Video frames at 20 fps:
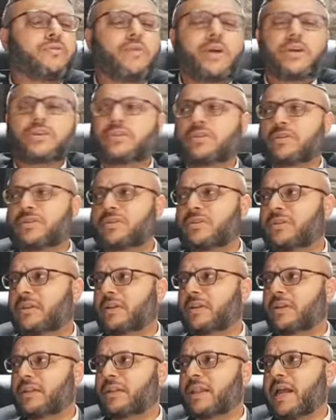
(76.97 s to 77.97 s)
questions
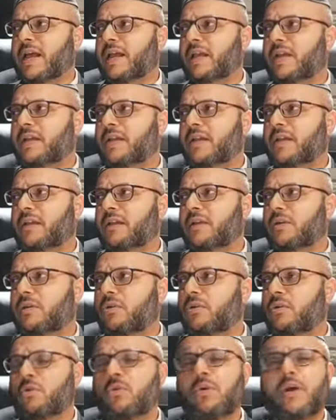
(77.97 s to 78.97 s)
like,
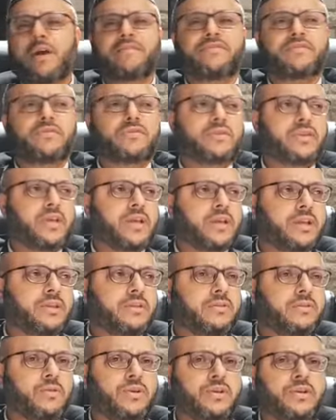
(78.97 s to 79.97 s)
who have to say it?
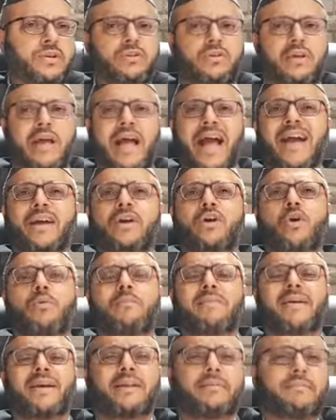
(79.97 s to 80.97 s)
What is
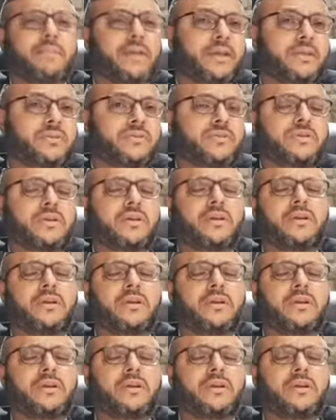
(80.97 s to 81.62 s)
Hagomel means?